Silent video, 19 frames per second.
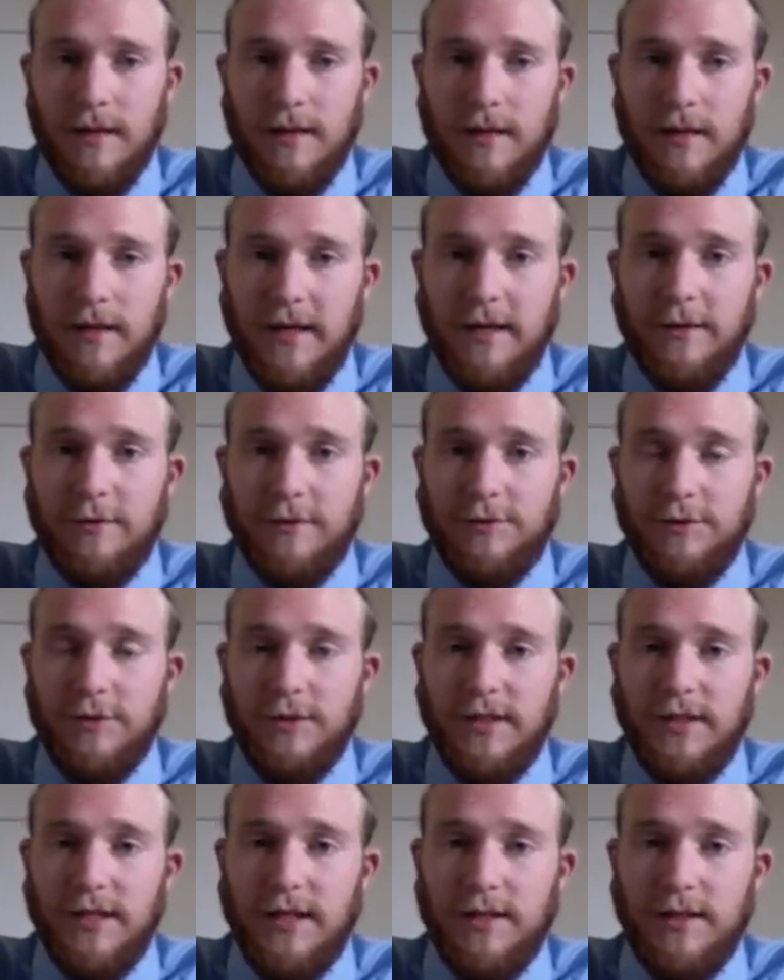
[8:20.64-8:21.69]
It
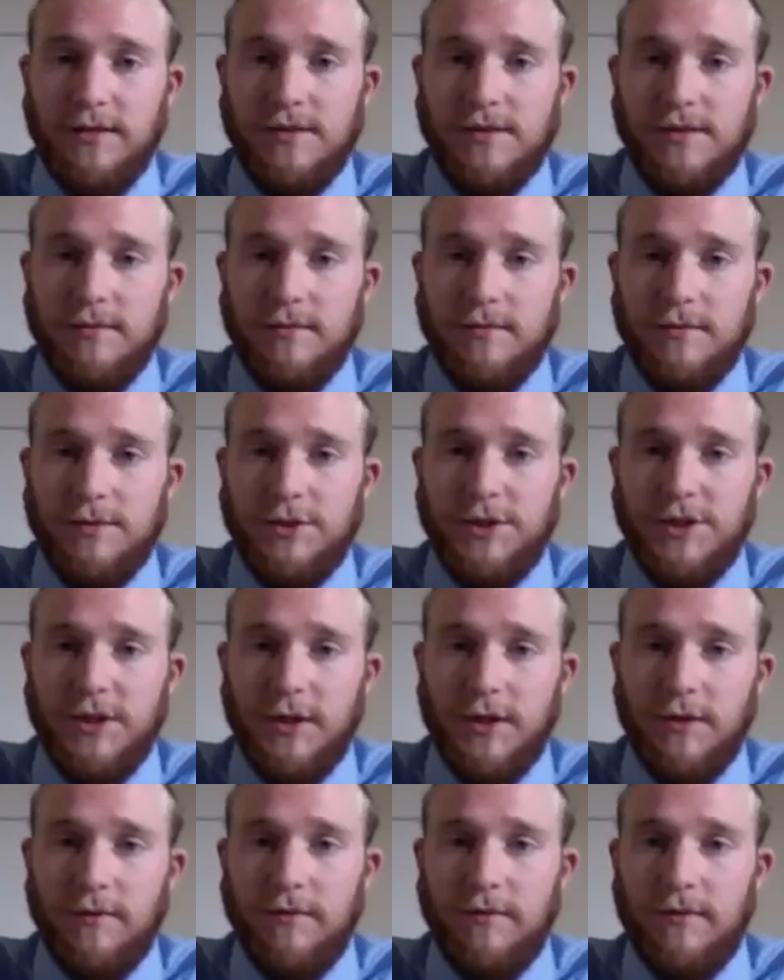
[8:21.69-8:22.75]
truly does
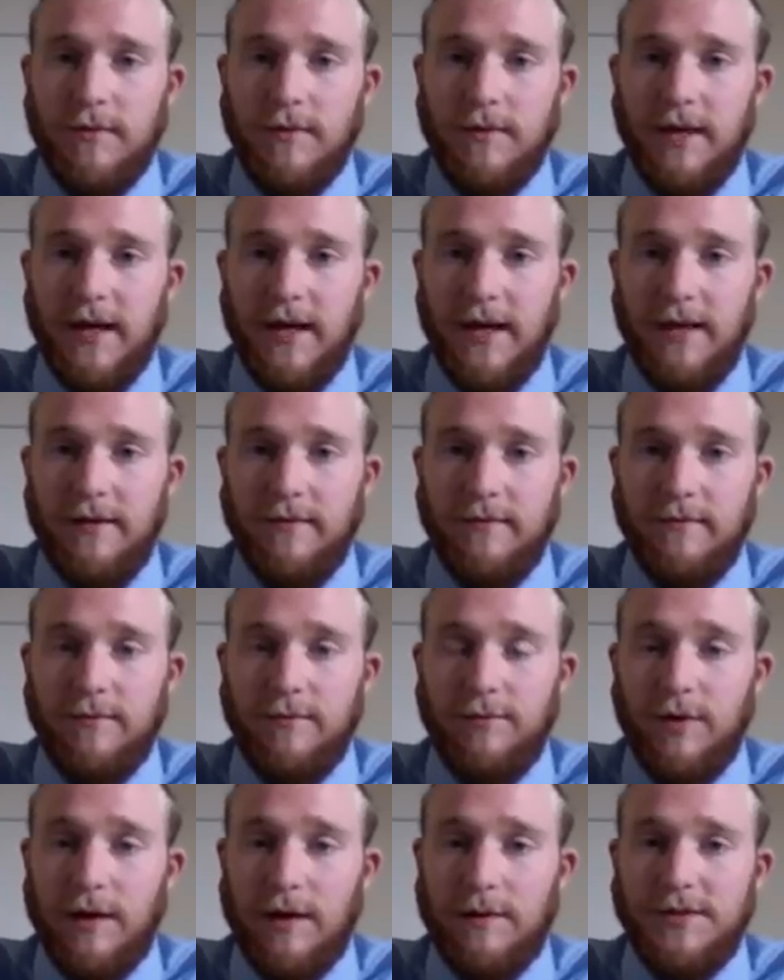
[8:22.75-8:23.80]
show a
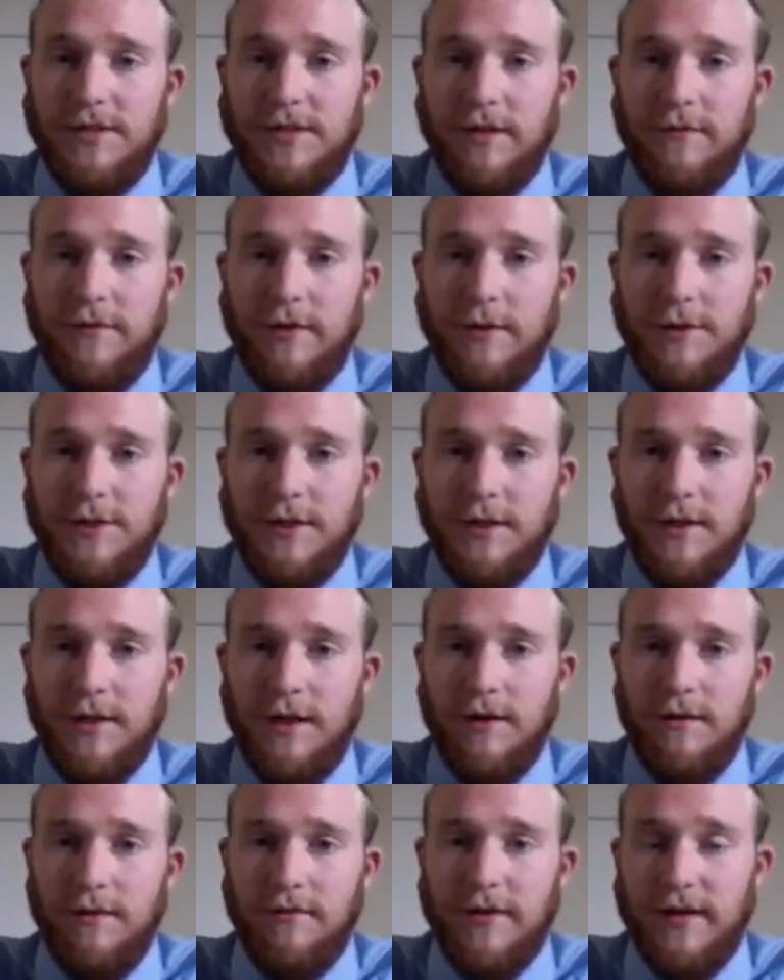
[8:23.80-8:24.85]
promising future
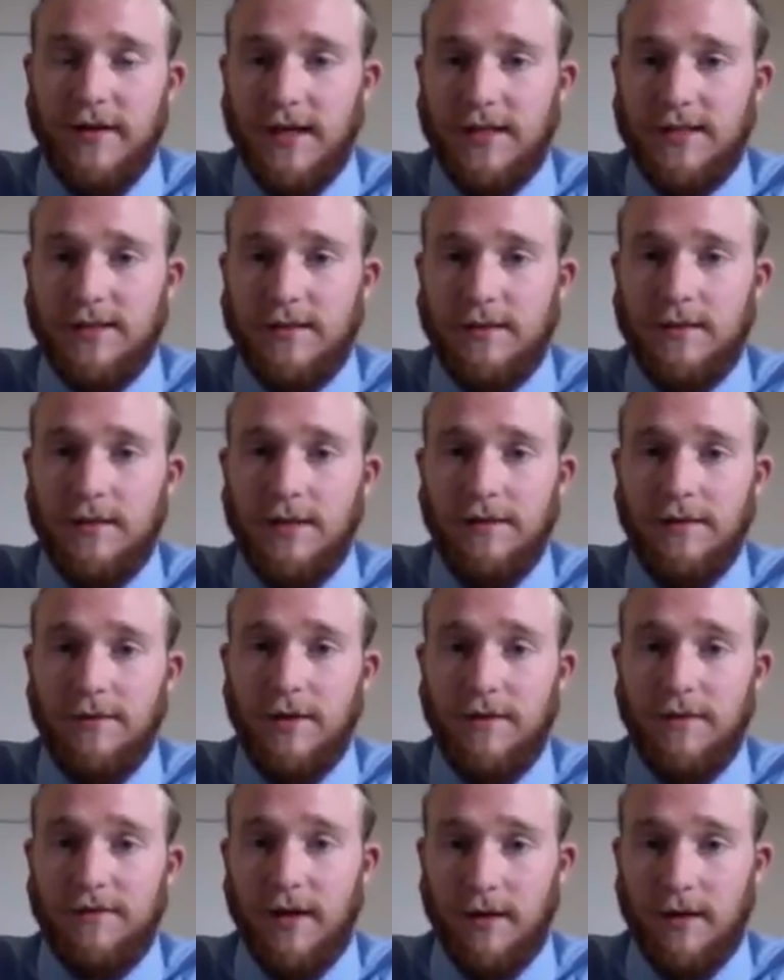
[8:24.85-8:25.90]
of the next
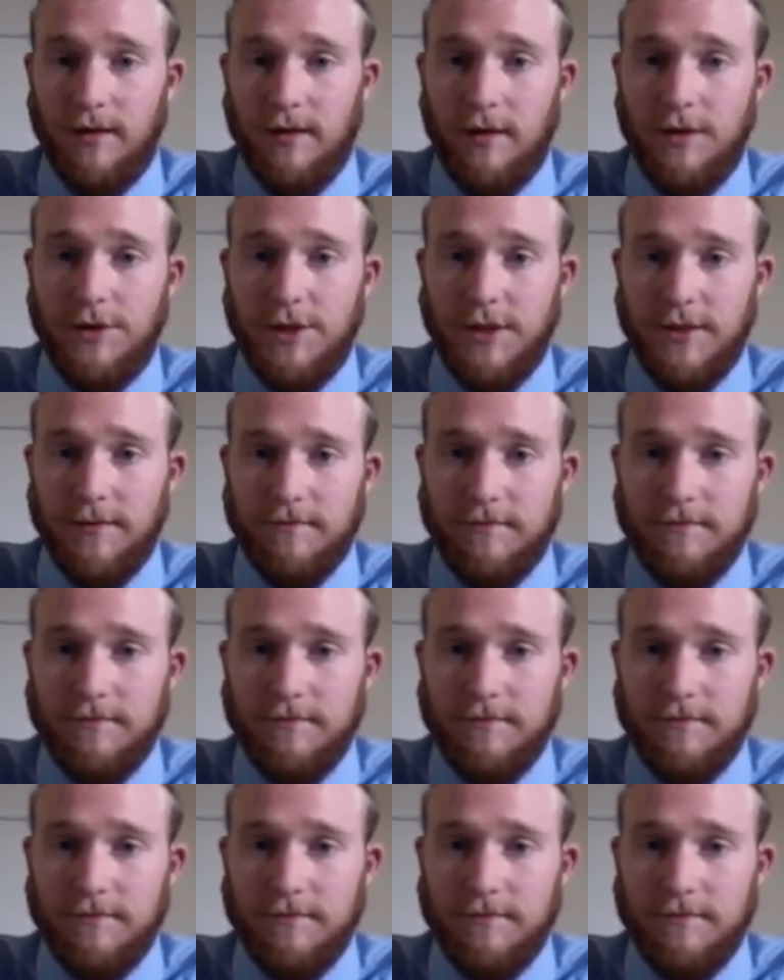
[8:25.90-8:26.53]
level of technology.